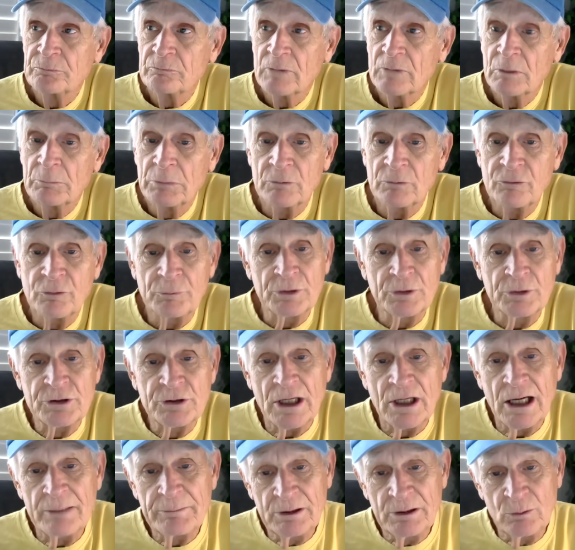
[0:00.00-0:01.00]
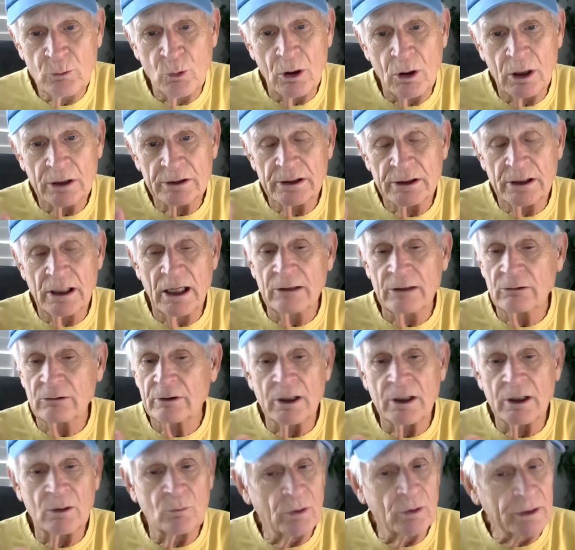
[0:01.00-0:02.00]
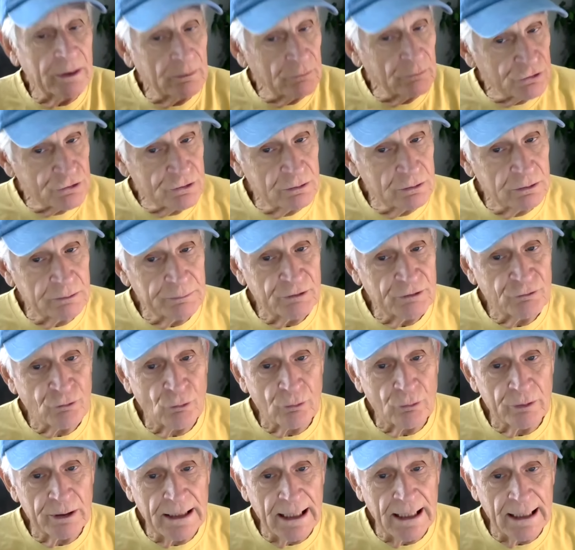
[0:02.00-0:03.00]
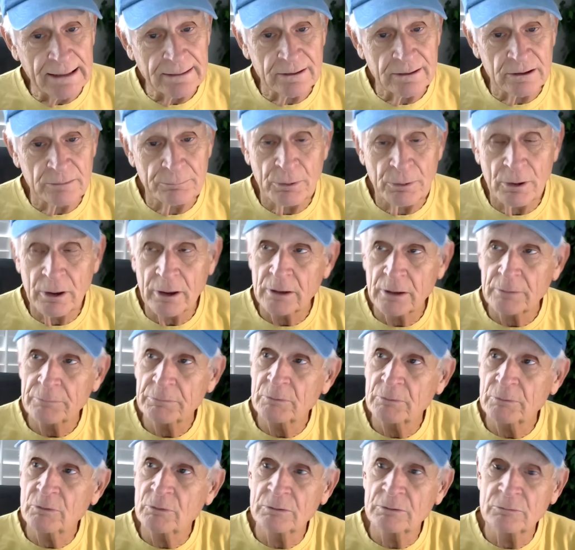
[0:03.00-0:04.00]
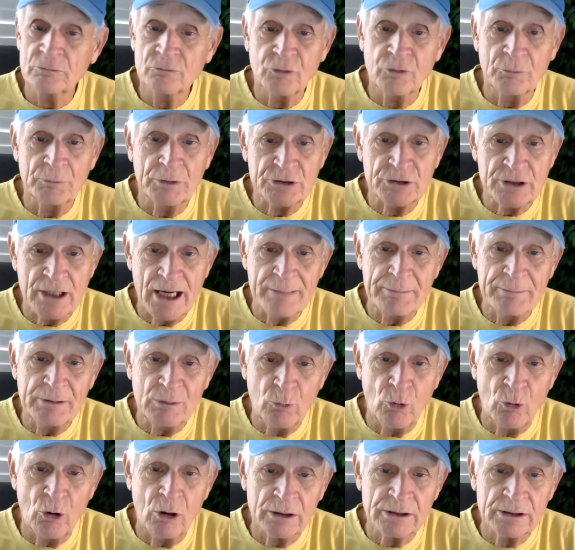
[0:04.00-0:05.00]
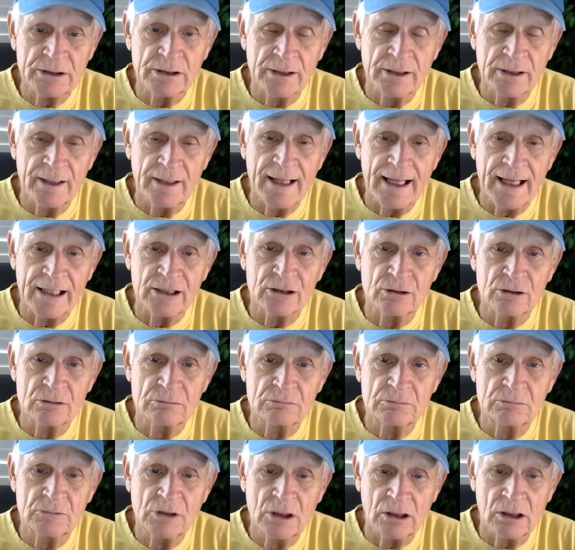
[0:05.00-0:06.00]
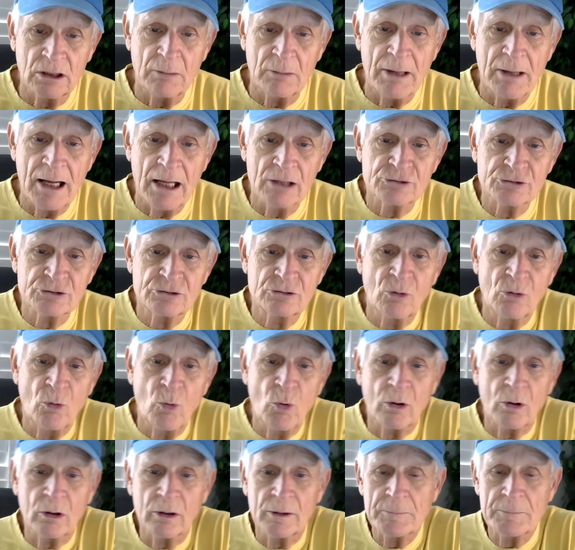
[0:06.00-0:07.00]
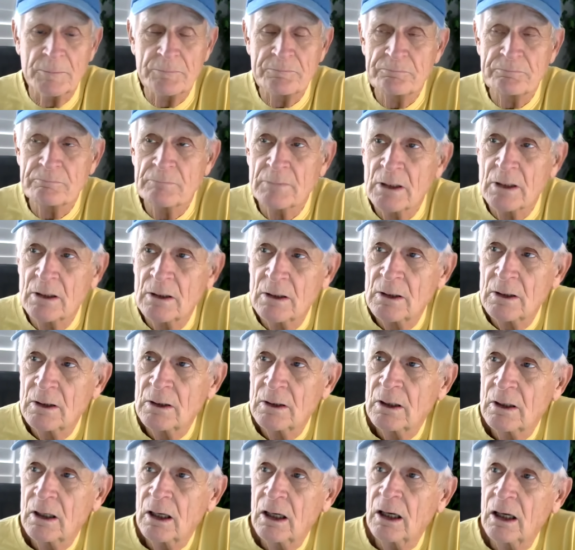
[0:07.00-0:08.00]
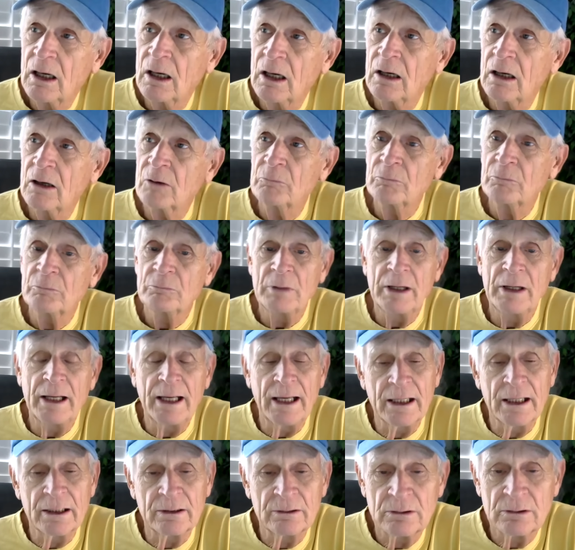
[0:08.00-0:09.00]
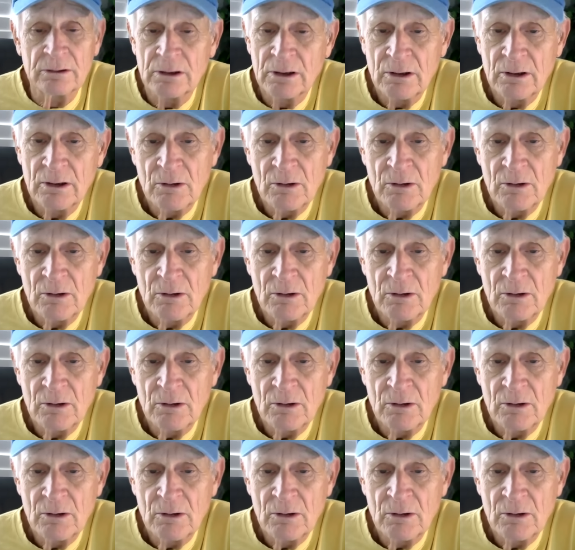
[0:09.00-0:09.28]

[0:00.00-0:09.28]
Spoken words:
But from the time he walked in, I don't care what he was doing before he got to the park, but from the time he walked into that clubhouse door and